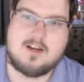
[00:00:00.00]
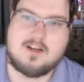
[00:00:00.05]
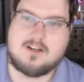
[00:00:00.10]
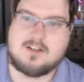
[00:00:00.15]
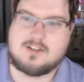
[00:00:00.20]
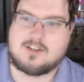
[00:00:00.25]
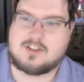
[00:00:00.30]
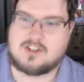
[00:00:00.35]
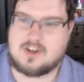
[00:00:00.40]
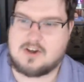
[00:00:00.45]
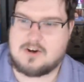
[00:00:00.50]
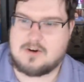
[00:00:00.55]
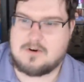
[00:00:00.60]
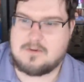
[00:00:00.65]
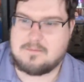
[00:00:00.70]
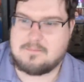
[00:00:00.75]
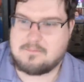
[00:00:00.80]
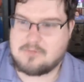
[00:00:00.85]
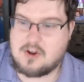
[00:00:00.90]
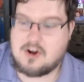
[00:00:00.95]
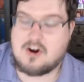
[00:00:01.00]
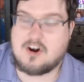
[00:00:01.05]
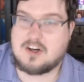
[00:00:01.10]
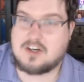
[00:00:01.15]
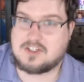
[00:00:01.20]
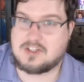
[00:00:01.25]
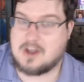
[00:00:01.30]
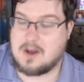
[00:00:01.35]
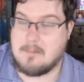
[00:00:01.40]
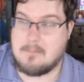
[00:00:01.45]
So there are
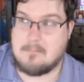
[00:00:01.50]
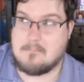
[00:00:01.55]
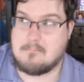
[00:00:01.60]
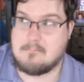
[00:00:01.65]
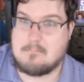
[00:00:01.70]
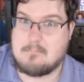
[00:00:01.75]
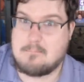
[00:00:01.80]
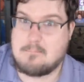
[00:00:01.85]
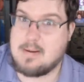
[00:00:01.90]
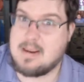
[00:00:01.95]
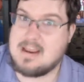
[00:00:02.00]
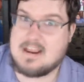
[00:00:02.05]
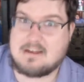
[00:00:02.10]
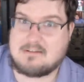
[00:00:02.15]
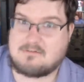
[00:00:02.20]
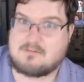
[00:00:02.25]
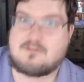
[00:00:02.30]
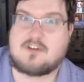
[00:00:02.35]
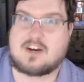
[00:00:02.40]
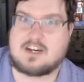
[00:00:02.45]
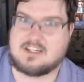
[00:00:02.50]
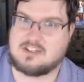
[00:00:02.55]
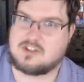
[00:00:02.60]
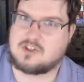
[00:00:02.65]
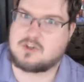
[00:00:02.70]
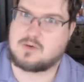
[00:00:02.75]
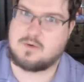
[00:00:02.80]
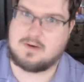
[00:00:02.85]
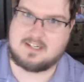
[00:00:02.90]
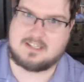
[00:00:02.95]
some big freaking
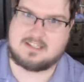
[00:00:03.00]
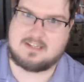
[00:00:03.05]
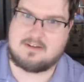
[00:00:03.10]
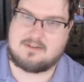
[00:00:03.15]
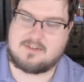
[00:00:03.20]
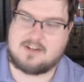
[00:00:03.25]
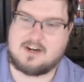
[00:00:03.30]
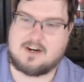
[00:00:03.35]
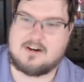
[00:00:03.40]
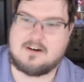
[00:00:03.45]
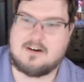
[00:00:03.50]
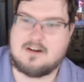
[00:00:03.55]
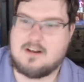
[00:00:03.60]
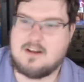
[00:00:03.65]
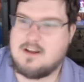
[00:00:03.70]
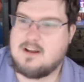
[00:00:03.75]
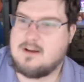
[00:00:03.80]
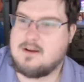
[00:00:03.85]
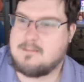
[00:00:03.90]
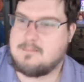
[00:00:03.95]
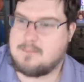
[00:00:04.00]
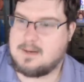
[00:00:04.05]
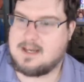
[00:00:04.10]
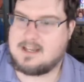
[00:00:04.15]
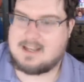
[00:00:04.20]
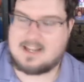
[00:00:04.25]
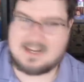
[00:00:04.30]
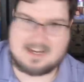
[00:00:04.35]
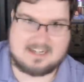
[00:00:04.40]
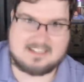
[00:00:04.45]
squigs out there,
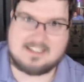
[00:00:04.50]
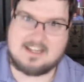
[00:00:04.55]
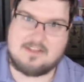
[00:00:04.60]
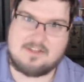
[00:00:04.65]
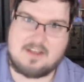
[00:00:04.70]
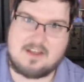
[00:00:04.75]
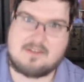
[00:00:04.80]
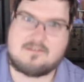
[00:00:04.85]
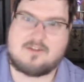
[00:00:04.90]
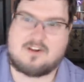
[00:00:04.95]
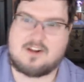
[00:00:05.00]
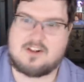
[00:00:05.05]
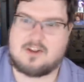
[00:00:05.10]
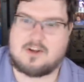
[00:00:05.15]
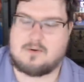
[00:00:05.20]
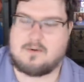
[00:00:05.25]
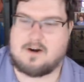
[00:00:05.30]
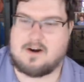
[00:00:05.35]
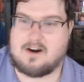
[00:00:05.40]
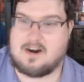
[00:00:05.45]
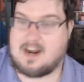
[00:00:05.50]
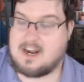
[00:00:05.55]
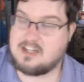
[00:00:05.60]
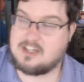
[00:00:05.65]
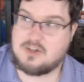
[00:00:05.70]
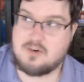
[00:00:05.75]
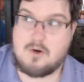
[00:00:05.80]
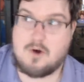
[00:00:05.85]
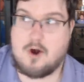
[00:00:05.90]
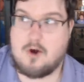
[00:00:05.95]
but like I said, thankfully they're rare. I
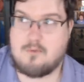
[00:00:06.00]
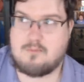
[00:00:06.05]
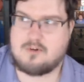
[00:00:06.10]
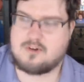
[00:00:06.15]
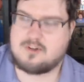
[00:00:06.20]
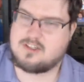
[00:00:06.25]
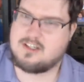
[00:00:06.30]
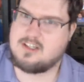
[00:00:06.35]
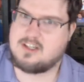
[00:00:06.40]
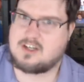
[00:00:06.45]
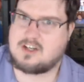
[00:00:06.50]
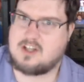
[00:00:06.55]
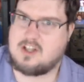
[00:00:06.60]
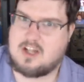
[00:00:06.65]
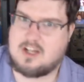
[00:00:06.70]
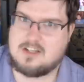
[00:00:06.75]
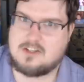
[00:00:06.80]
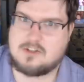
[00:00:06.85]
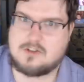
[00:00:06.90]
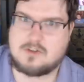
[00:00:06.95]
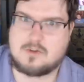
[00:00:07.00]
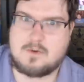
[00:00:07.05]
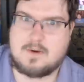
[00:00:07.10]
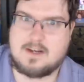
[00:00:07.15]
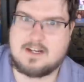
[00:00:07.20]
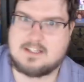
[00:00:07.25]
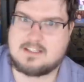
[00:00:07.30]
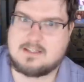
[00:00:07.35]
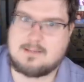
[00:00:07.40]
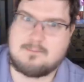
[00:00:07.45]
do hope we'll see the colossal
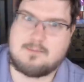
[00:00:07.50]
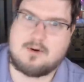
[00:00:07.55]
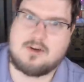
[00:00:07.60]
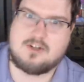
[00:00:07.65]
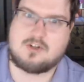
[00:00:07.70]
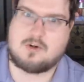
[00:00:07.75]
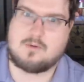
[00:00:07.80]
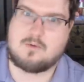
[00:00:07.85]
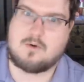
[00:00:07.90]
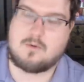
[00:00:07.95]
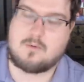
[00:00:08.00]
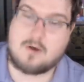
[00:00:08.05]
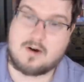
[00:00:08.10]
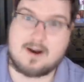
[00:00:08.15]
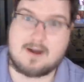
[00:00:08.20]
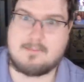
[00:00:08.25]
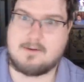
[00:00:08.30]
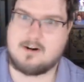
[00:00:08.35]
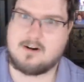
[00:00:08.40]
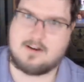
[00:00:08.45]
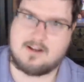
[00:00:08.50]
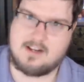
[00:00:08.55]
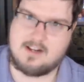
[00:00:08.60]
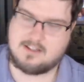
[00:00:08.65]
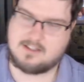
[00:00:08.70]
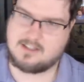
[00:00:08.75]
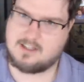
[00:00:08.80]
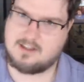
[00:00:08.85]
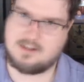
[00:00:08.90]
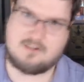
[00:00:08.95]
squig at some point in Total War Warhammer. It
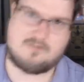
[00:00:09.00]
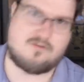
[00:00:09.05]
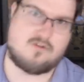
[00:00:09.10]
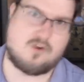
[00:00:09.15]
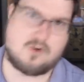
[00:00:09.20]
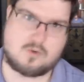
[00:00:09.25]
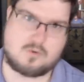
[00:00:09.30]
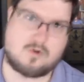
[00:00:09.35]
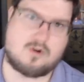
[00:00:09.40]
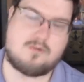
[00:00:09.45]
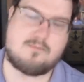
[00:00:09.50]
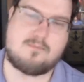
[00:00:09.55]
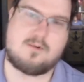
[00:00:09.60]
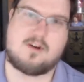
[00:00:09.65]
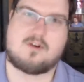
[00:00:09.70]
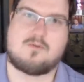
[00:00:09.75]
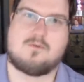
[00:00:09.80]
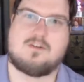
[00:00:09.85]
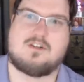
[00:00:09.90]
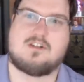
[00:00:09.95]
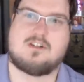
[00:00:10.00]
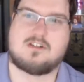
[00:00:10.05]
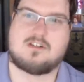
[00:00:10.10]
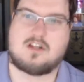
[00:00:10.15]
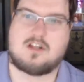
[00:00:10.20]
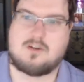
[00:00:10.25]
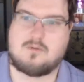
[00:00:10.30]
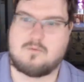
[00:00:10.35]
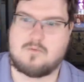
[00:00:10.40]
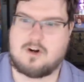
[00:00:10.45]
is in the Forge World book, which is
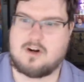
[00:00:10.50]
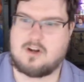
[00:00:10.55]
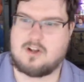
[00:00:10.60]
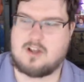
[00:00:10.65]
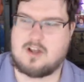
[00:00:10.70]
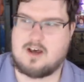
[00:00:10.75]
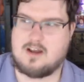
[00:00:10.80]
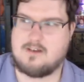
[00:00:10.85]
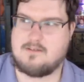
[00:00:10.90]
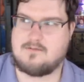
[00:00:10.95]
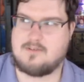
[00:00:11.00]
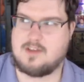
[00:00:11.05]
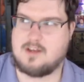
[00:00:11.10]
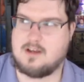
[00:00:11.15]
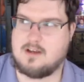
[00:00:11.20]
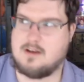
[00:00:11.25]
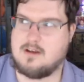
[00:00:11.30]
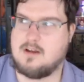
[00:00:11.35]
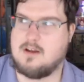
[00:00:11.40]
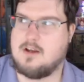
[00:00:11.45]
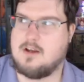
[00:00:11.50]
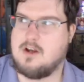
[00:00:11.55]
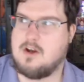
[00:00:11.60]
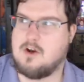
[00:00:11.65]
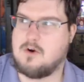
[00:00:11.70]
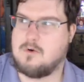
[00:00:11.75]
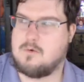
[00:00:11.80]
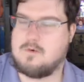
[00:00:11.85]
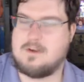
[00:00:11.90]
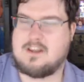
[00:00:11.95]
where a lot of the
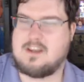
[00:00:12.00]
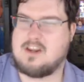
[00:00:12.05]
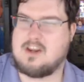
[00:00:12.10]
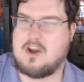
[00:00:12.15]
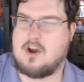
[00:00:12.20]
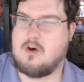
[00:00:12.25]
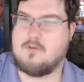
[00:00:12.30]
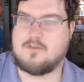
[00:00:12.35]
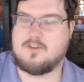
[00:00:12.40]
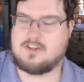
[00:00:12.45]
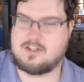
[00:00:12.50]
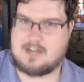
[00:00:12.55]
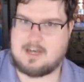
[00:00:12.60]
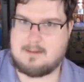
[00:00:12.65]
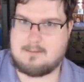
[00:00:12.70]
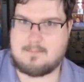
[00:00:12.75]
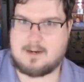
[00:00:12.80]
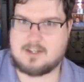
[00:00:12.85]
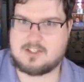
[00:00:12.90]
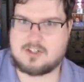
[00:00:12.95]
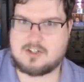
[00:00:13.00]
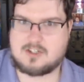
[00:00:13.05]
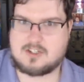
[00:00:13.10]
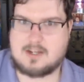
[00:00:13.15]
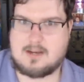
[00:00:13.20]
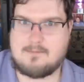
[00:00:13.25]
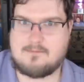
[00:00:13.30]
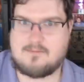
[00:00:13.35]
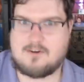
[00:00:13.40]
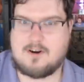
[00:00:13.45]
really over-the-top monsters
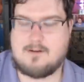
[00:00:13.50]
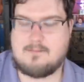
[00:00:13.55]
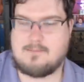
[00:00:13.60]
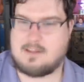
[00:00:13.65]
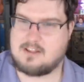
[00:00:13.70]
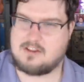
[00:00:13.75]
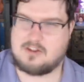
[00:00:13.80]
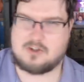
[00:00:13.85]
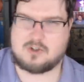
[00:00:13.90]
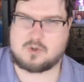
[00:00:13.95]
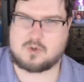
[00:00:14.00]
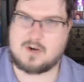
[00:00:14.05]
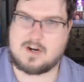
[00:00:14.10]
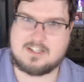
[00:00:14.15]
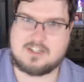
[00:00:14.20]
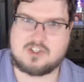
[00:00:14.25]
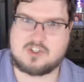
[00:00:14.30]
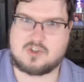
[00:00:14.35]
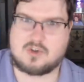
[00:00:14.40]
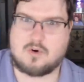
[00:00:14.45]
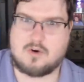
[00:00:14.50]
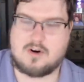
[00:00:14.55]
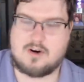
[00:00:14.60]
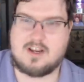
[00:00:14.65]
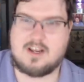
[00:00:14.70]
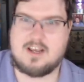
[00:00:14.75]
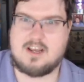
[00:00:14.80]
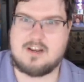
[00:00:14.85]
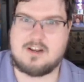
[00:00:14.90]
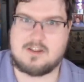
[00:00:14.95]
come from, like the Dread
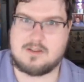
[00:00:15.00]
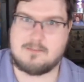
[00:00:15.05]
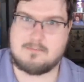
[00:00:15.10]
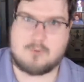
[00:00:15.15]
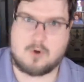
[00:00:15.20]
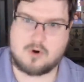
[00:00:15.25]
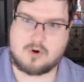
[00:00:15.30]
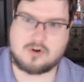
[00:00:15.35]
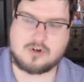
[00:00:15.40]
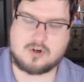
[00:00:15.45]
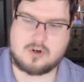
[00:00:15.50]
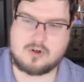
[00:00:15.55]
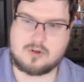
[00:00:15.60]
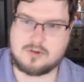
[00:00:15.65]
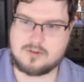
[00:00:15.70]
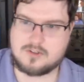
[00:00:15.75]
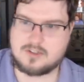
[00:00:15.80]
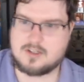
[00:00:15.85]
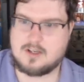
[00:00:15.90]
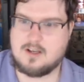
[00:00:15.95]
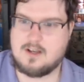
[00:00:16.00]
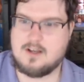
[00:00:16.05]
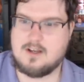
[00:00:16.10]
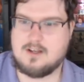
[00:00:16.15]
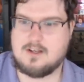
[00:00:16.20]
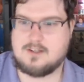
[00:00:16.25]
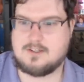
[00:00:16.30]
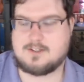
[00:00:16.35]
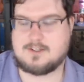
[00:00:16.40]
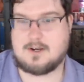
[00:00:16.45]
Saurian and the Morngols.
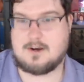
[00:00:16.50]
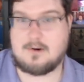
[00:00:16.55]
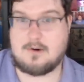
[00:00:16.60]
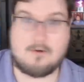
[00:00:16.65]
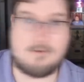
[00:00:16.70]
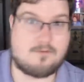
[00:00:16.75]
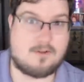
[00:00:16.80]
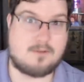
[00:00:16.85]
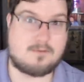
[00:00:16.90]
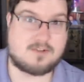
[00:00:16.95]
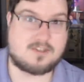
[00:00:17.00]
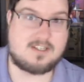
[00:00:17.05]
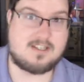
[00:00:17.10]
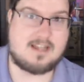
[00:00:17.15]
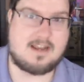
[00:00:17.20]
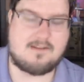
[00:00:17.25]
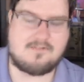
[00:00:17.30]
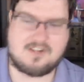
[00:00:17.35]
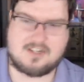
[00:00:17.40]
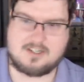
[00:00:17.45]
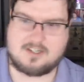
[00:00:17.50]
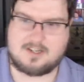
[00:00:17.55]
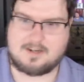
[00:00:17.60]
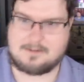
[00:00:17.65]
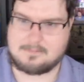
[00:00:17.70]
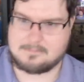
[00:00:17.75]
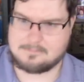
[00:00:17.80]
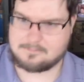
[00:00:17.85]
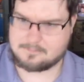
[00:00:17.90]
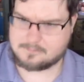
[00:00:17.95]
So hopefully we'll see that eventually,
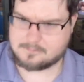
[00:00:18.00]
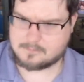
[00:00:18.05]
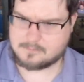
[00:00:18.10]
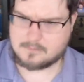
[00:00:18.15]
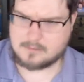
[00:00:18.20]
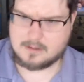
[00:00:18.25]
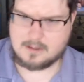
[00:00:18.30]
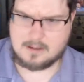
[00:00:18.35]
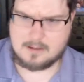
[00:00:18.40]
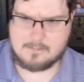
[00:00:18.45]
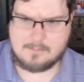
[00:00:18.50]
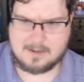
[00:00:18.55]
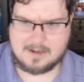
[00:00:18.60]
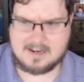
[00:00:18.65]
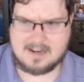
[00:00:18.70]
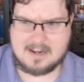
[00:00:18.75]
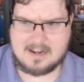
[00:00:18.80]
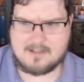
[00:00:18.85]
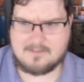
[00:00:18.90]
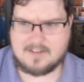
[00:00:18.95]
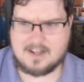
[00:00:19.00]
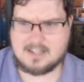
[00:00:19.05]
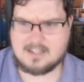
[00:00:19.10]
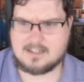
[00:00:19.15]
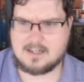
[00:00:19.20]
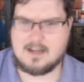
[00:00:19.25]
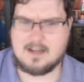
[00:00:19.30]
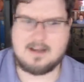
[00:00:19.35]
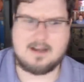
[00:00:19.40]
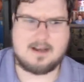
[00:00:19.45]
but in any
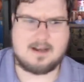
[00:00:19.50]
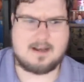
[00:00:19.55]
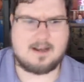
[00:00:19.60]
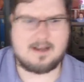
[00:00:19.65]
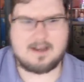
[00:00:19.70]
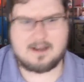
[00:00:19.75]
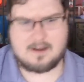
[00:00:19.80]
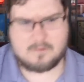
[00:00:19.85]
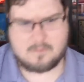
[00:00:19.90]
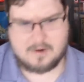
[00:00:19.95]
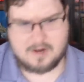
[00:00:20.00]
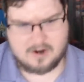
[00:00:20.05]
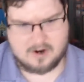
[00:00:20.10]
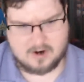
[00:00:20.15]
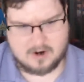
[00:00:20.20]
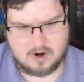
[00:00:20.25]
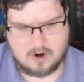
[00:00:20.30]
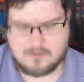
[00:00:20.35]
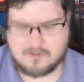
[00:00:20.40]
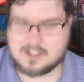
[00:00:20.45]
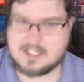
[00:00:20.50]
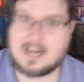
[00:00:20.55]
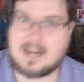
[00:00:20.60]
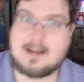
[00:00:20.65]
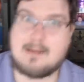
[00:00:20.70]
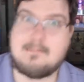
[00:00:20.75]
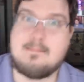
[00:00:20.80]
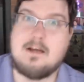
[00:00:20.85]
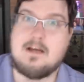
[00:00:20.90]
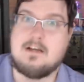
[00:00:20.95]
event, we are over
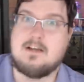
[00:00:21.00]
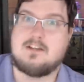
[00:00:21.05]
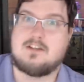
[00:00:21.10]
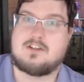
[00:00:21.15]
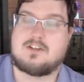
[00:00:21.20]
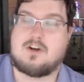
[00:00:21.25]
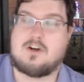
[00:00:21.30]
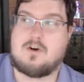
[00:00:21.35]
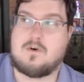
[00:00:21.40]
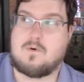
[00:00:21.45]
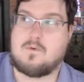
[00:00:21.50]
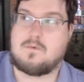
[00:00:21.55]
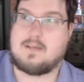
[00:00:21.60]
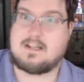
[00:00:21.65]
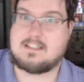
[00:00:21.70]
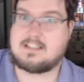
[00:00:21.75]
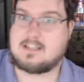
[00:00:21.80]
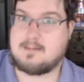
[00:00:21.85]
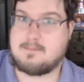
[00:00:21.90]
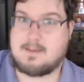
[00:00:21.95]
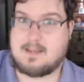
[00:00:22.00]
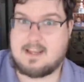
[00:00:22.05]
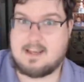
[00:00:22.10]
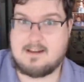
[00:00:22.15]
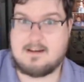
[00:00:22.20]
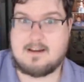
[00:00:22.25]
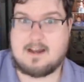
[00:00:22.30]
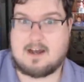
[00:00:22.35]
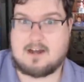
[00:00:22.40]
time, so that's going to be it.